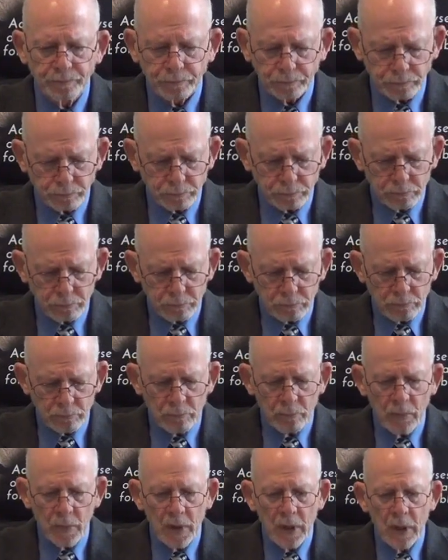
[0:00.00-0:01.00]

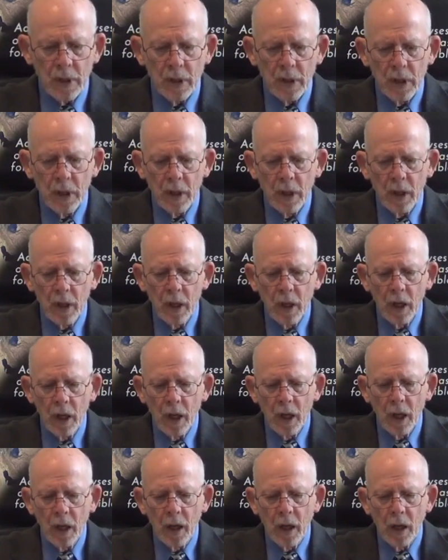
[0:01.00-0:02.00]

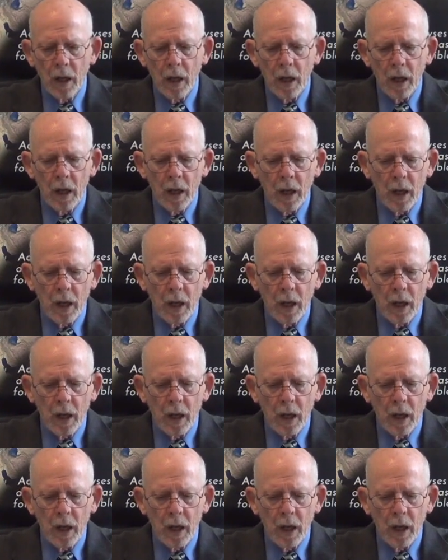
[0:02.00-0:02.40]
[no speech]